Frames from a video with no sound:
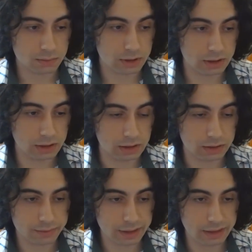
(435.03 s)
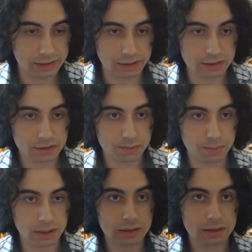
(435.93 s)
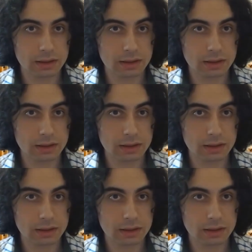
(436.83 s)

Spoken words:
the Indians, but